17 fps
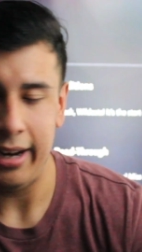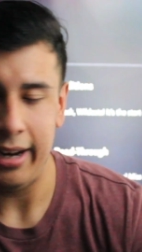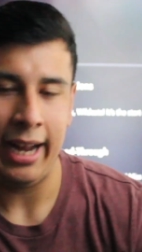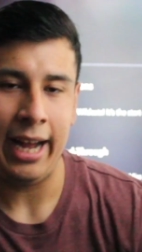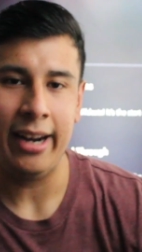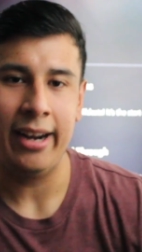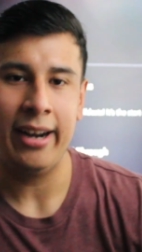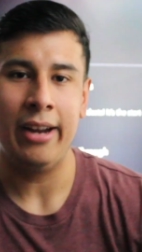
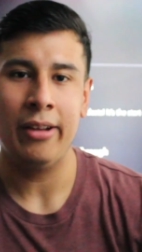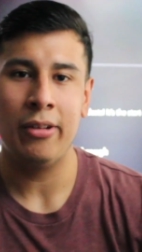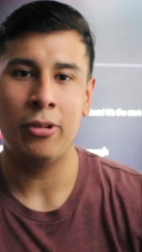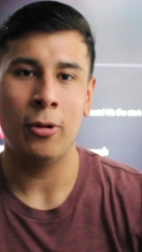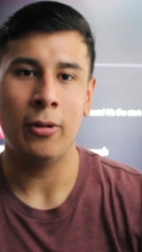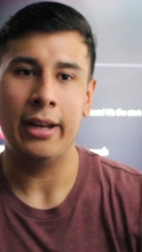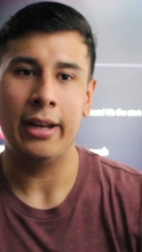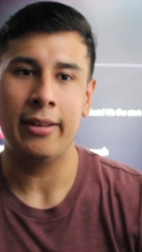had in high
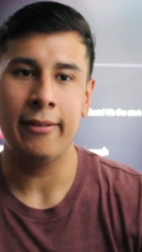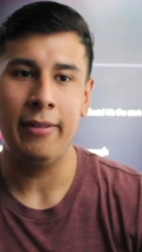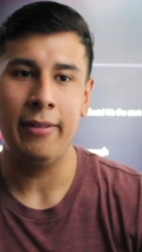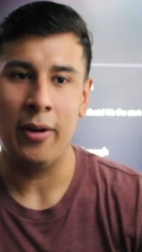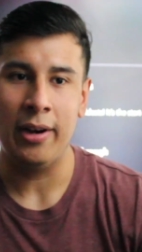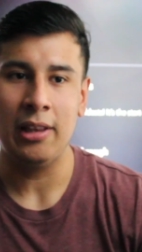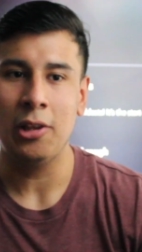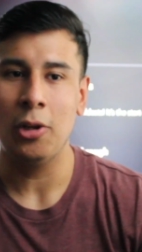school, like the
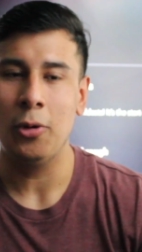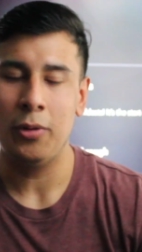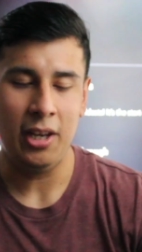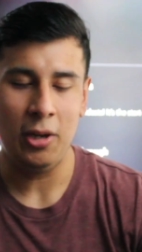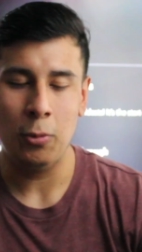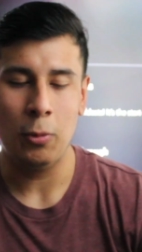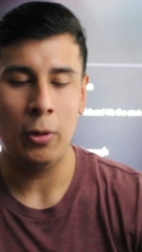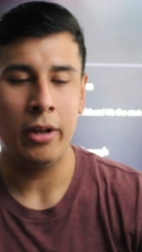very
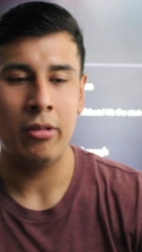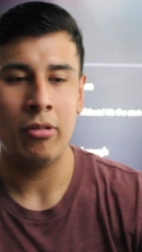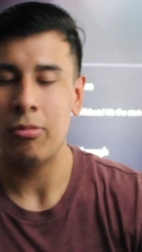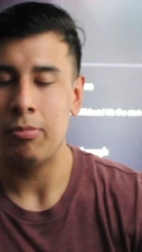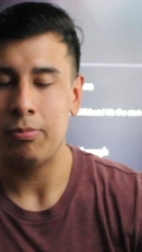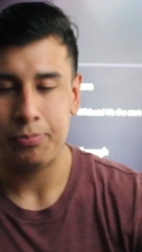low-key ones,